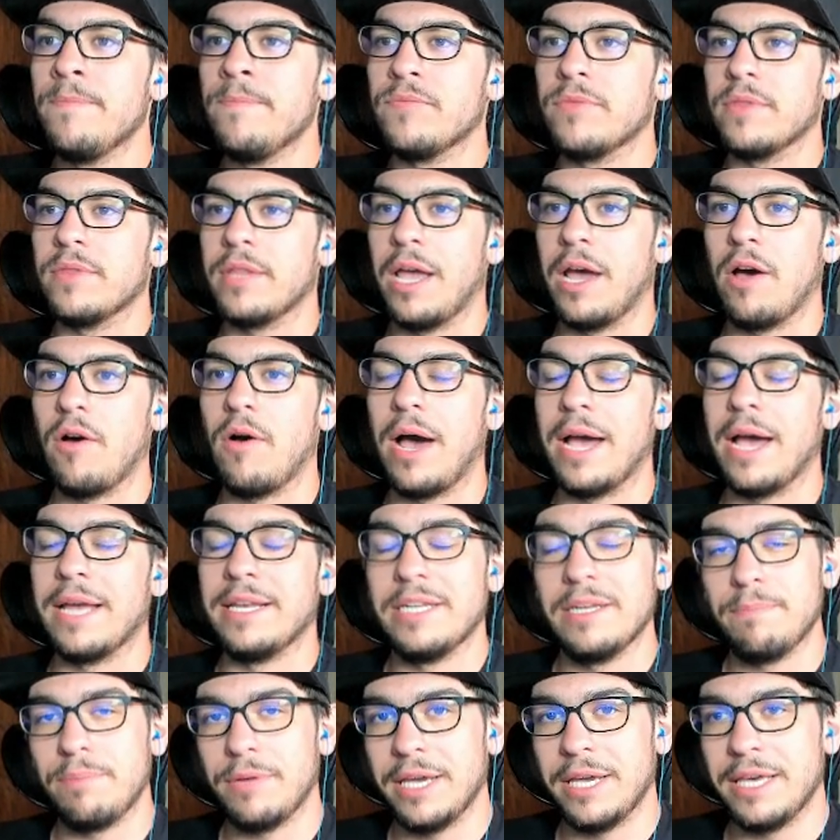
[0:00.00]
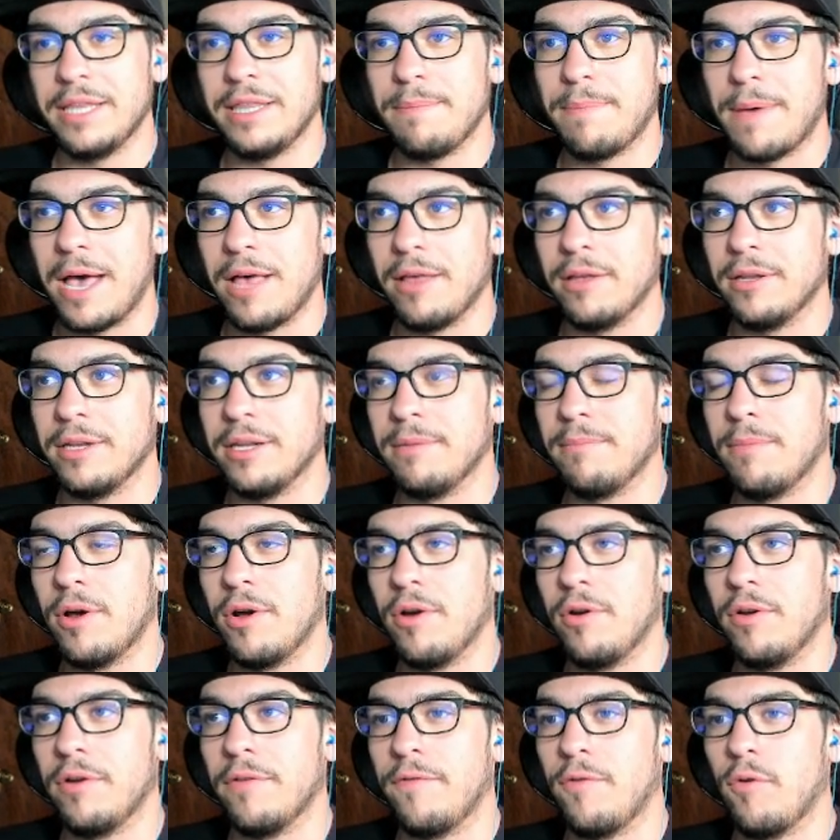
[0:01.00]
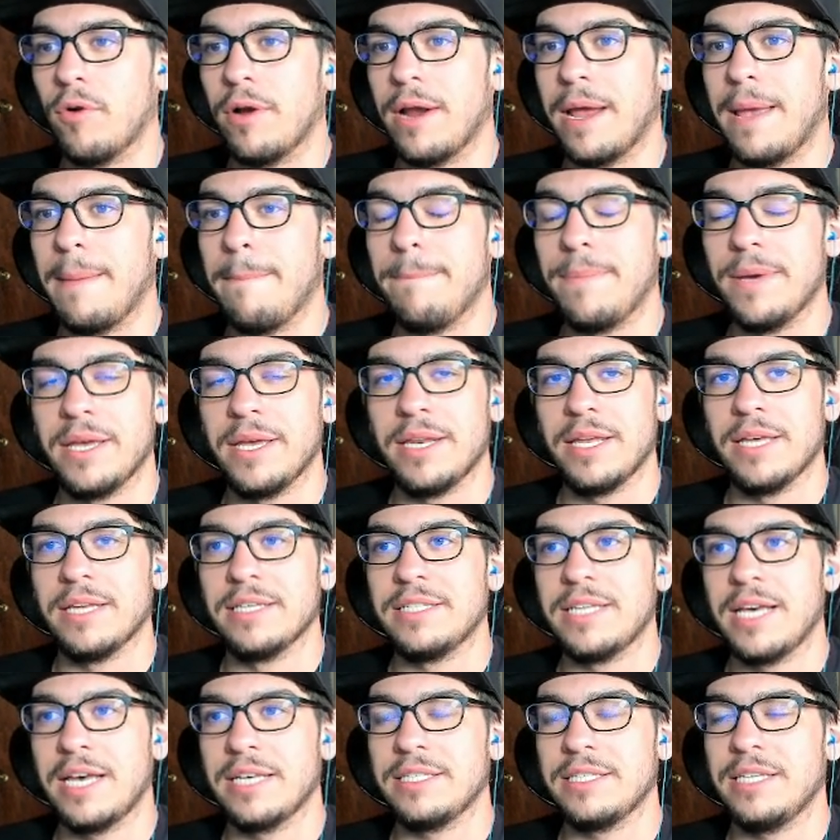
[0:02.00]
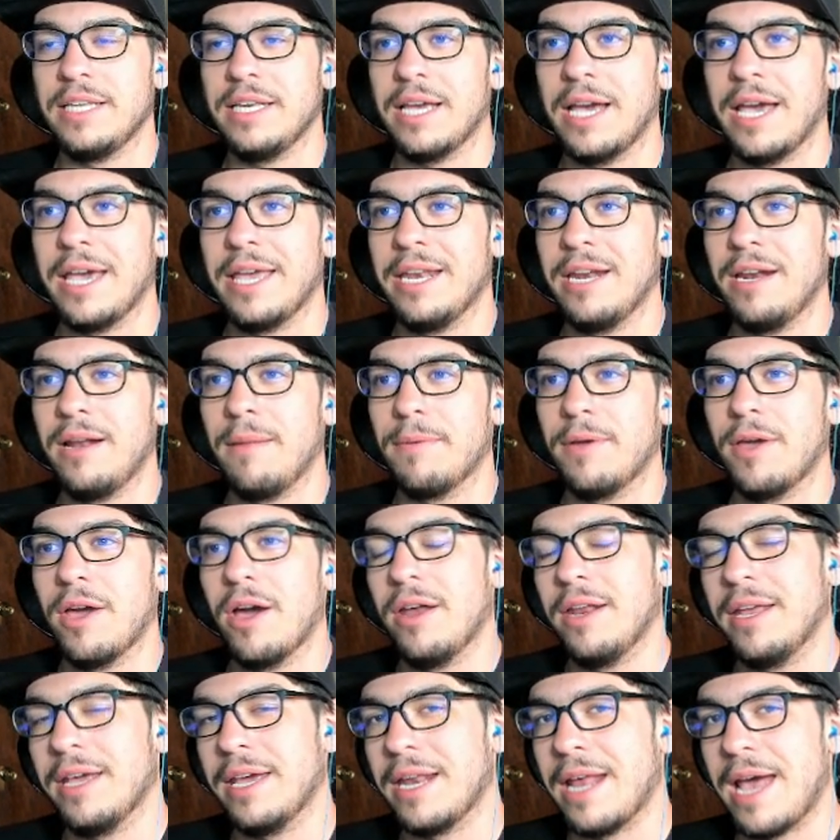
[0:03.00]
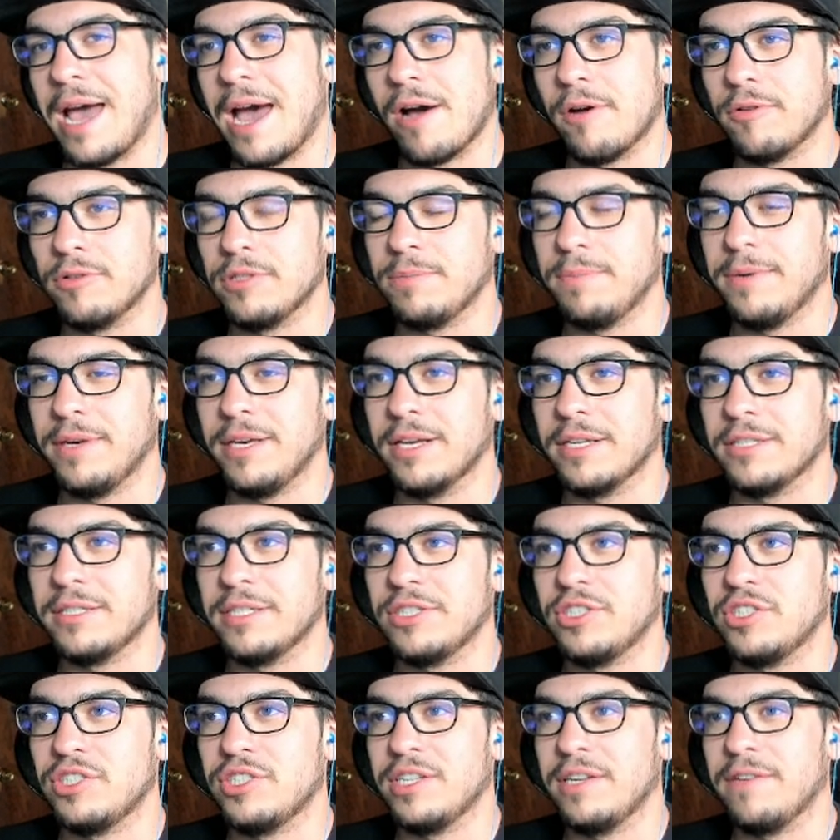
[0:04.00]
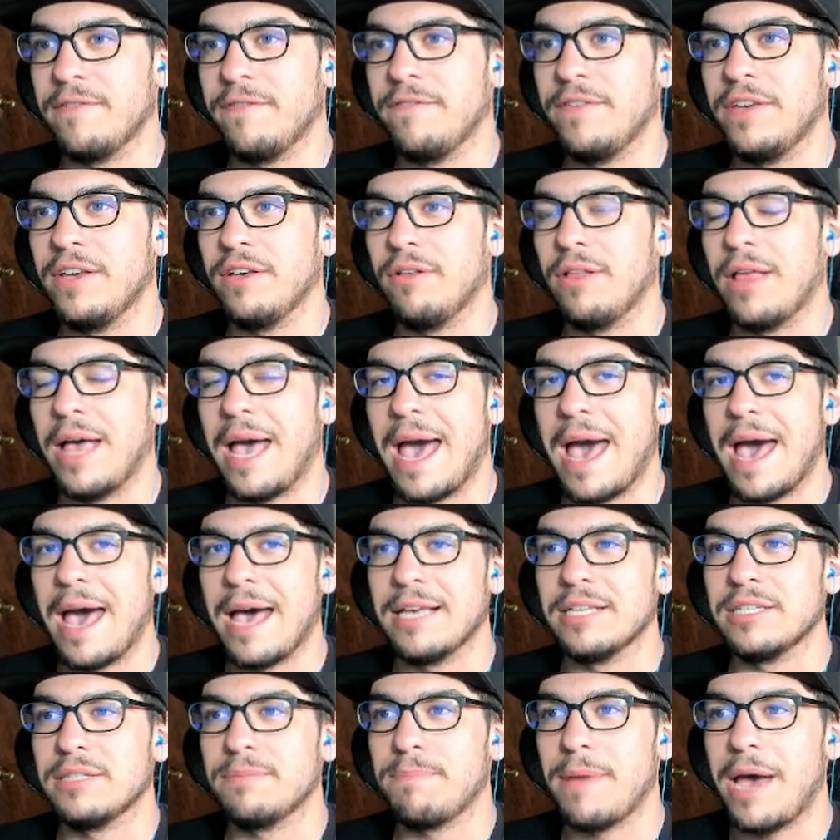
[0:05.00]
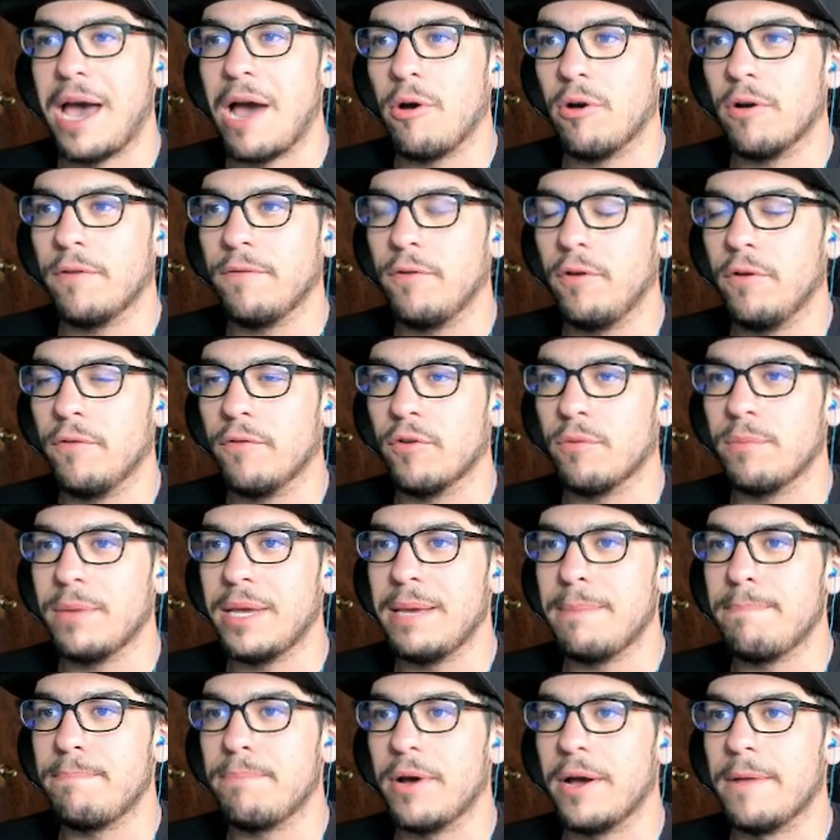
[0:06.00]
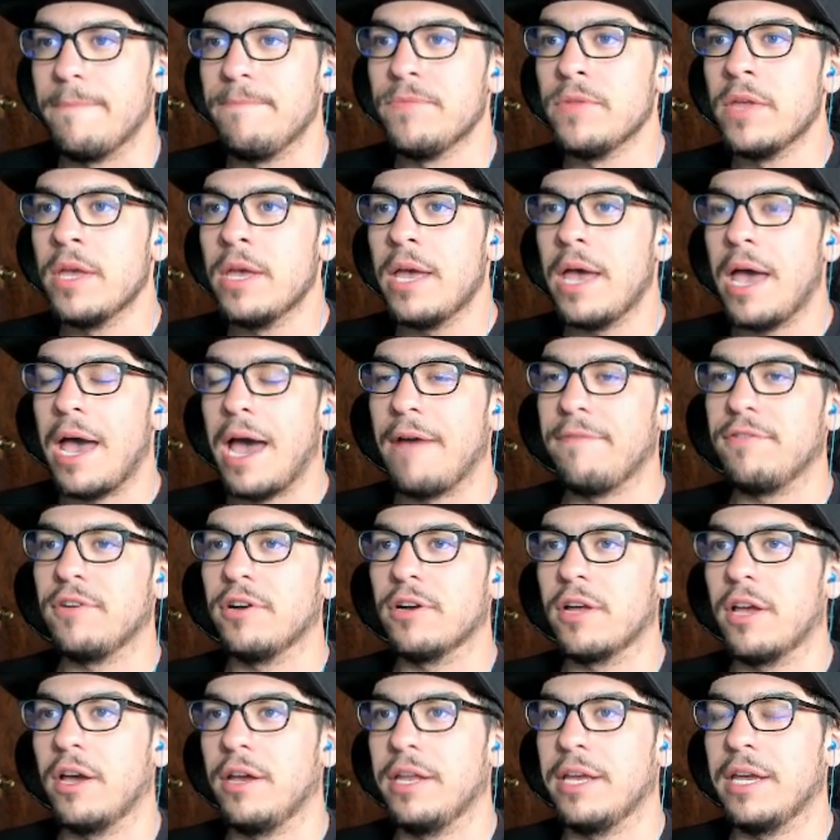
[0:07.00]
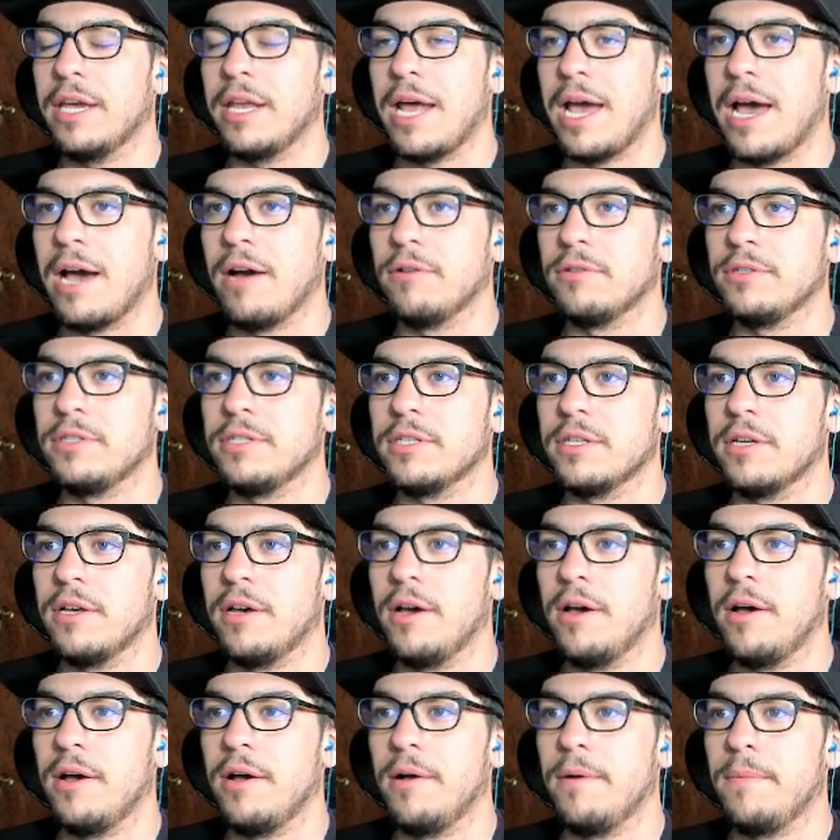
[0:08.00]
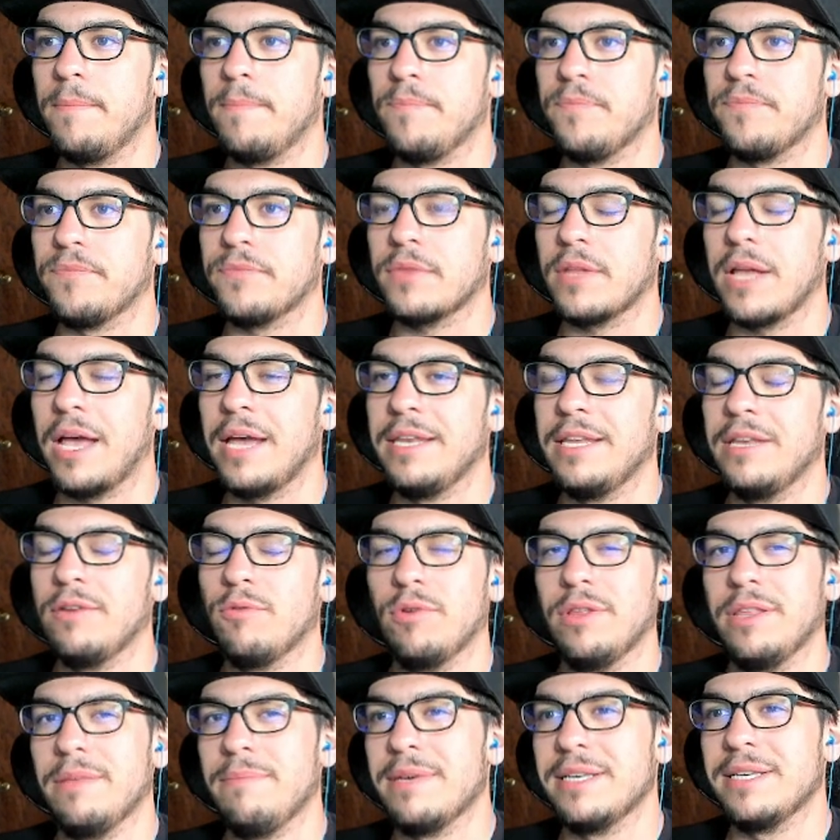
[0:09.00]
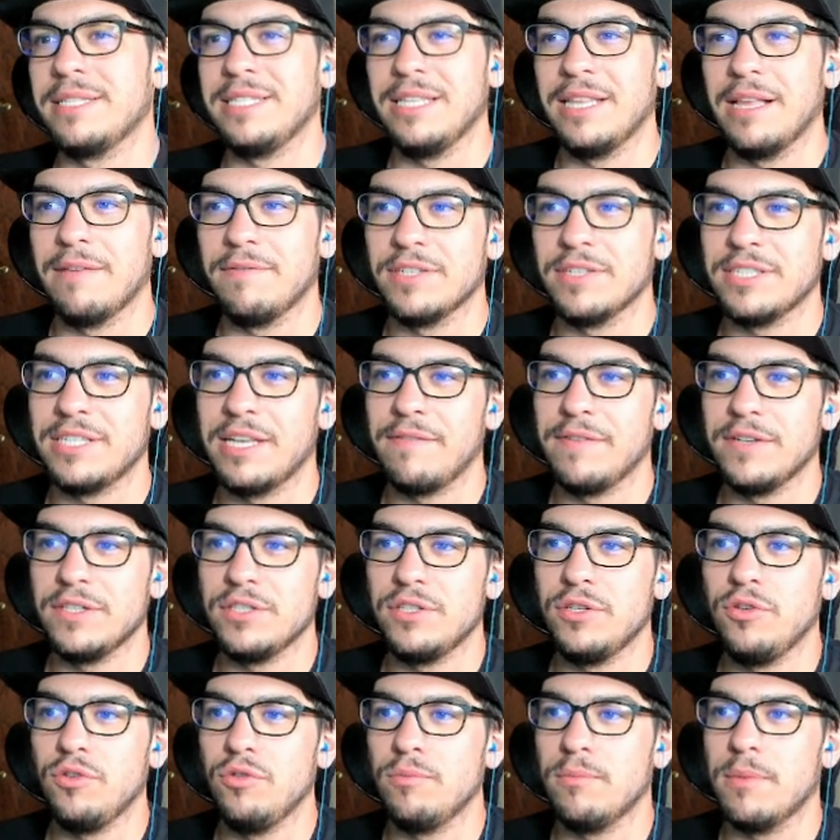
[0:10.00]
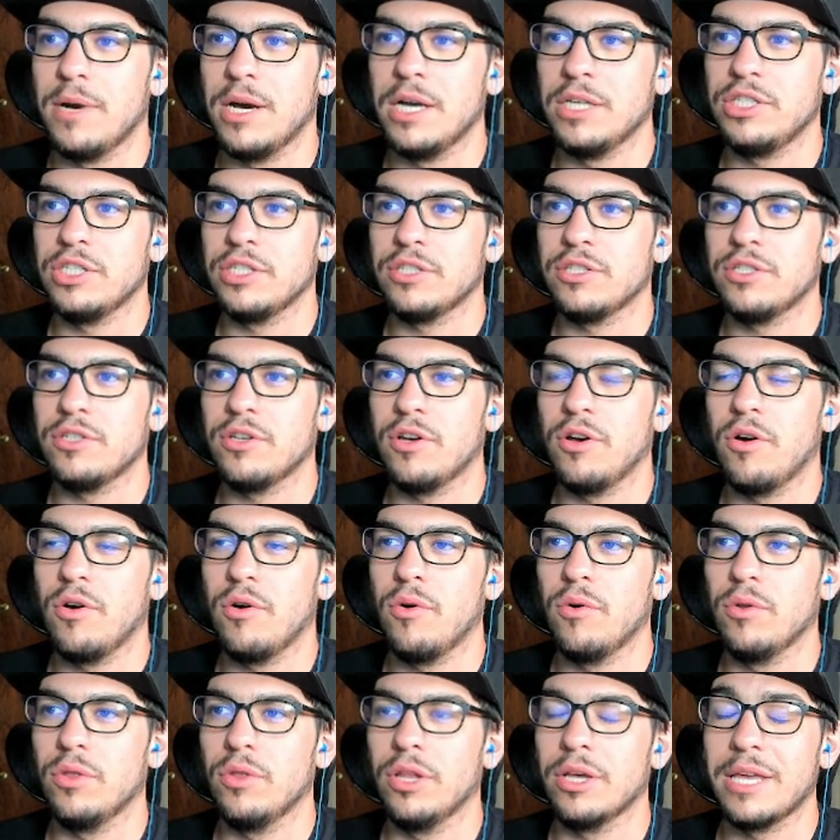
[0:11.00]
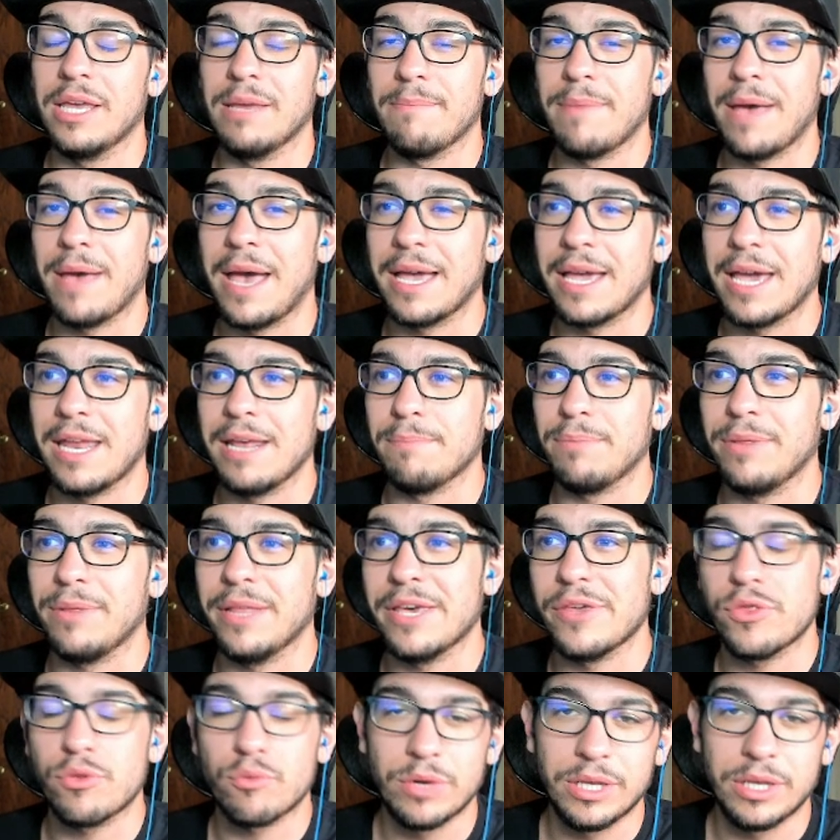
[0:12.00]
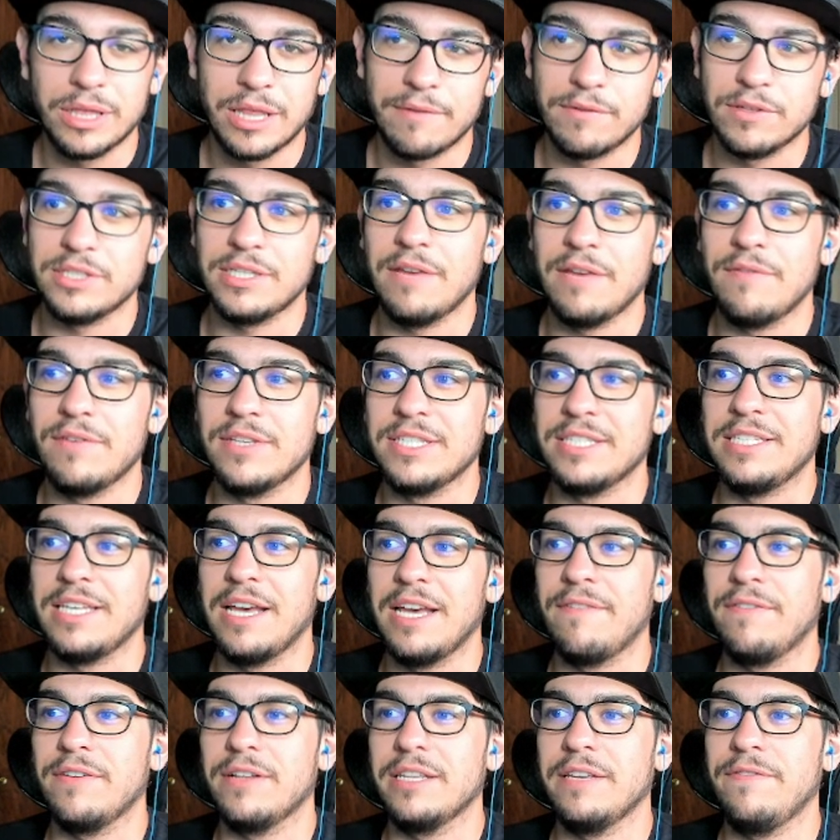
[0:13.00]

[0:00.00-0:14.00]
Now, I did play the Paladin mode for a bit in testing. I ended up cutting it out because it just didn't feel as powerful for me, but after cutting it out, I didn't really miss the level 7 too much, and so looking back at it, playing 3 level 7s definitely